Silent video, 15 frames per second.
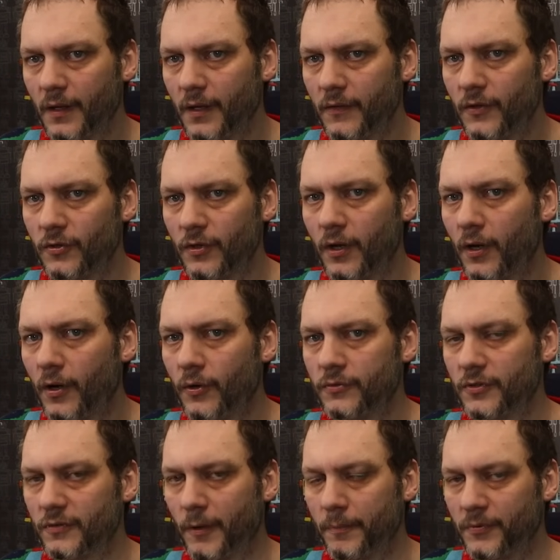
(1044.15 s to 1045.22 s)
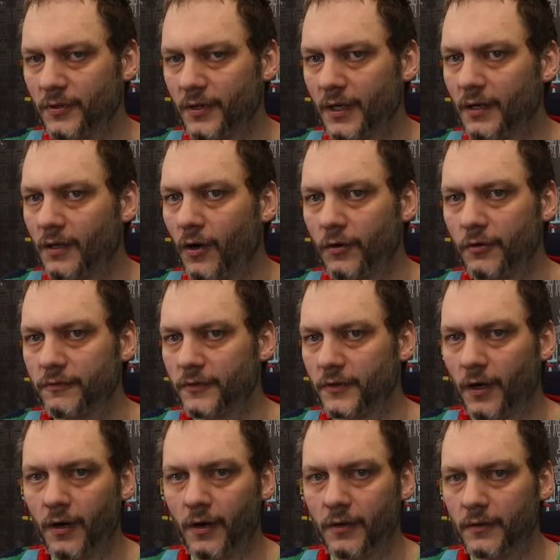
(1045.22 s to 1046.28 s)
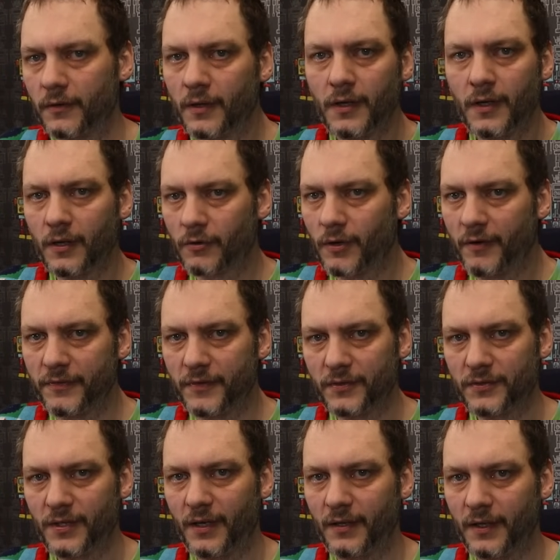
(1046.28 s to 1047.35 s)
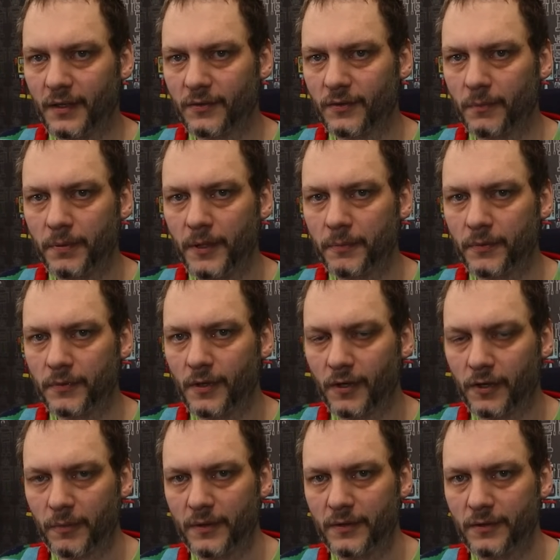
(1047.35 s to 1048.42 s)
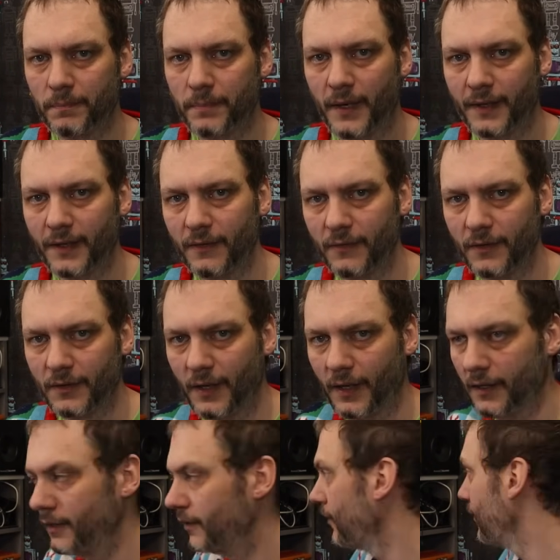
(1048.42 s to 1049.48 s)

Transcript: And there's loads of obsolete, long forgotten graphics techniques that people documented back in the day.